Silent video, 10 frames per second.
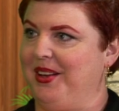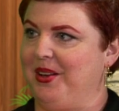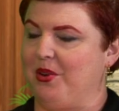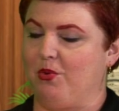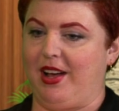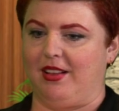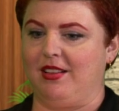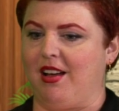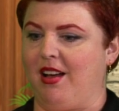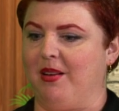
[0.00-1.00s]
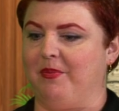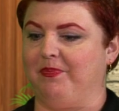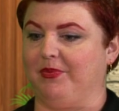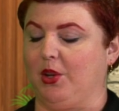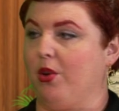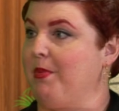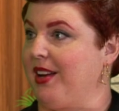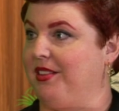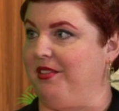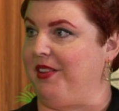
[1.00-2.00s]
Well, um, going back
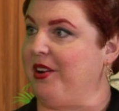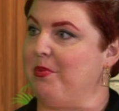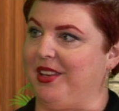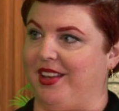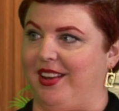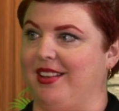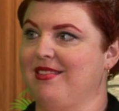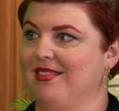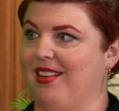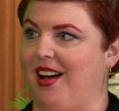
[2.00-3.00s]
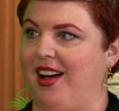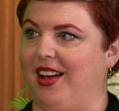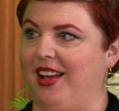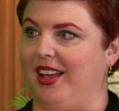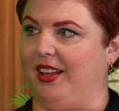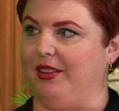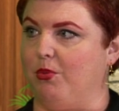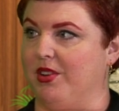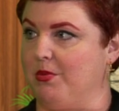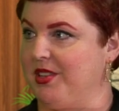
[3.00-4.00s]
to the very beginning, I
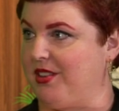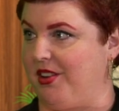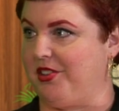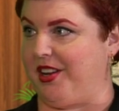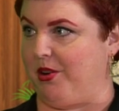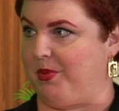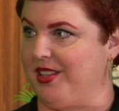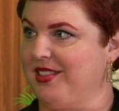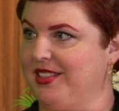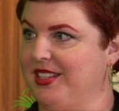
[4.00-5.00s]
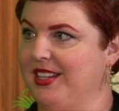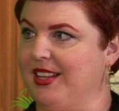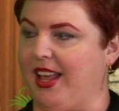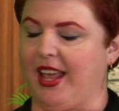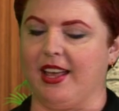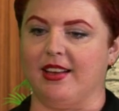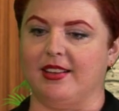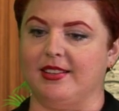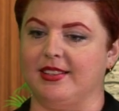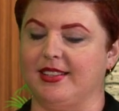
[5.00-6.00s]
was a massage therapist,
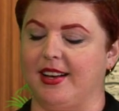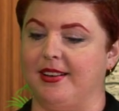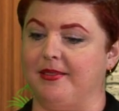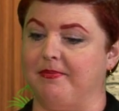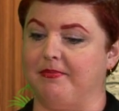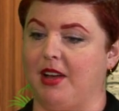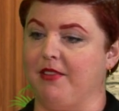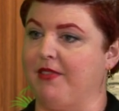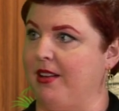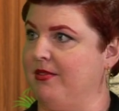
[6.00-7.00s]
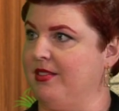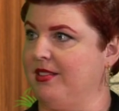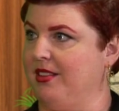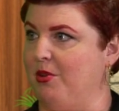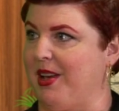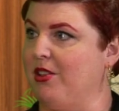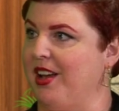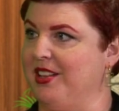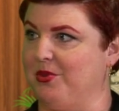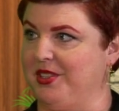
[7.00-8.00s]
and um, I found, you know, my
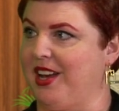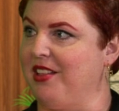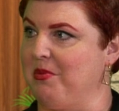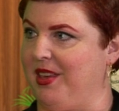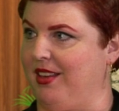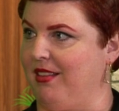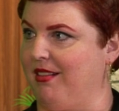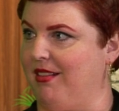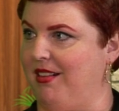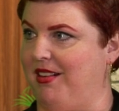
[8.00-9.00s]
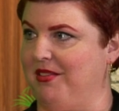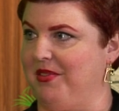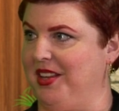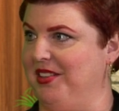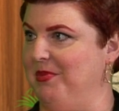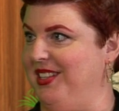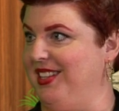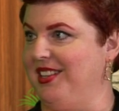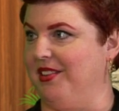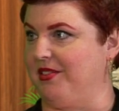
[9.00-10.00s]
clients were telling me all of the intimate
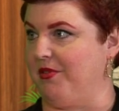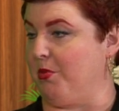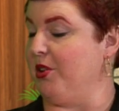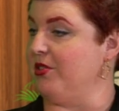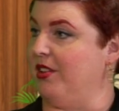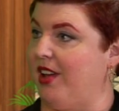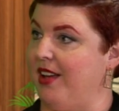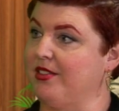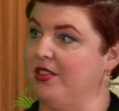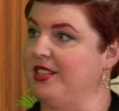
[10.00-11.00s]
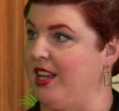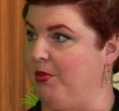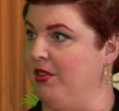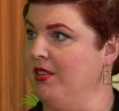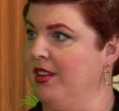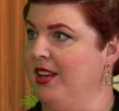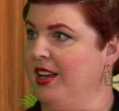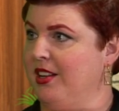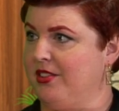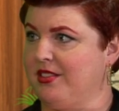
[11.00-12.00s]
details of their personal lives on the table,
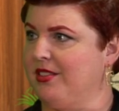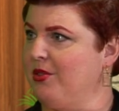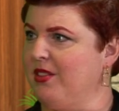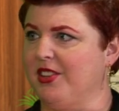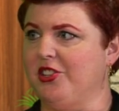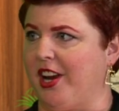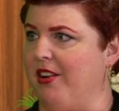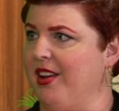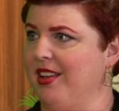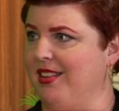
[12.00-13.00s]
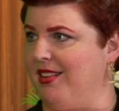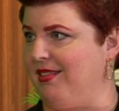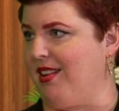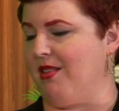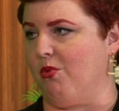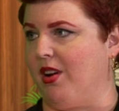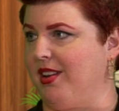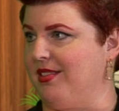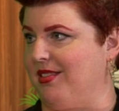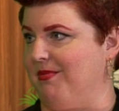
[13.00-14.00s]
just as sort of a sharing and, and
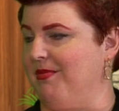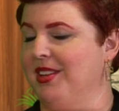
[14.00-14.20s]
wanting some